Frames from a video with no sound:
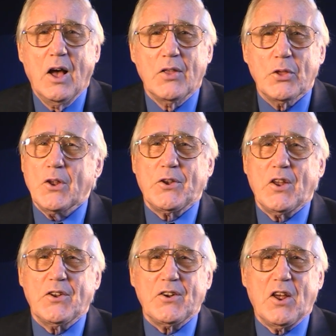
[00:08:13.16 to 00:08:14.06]

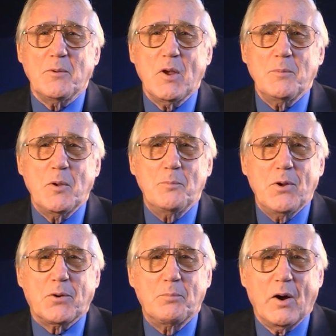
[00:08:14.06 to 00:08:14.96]
not that I may be
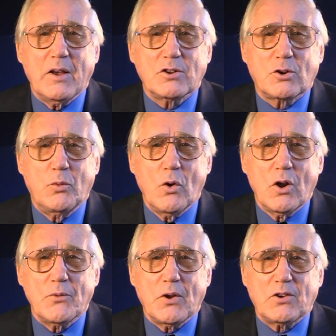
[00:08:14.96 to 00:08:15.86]
bit by a squirrel
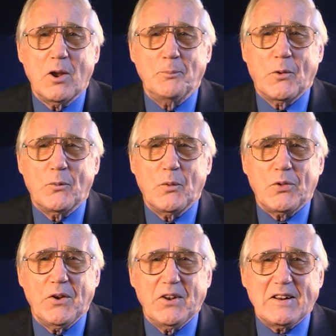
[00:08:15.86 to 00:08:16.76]
if tempted with
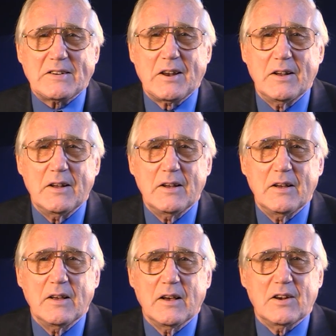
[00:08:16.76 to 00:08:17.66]
a nut.
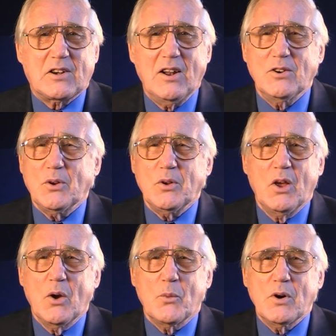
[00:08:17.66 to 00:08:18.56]
I tell you,
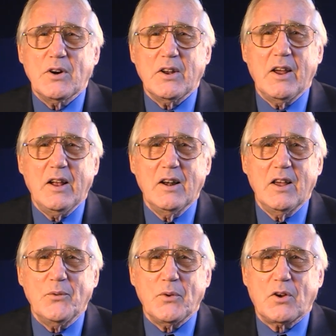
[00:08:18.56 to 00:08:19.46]
where the hell
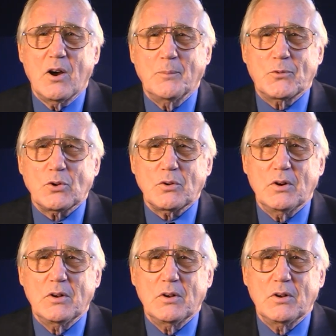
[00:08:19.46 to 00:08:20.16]
have we come to?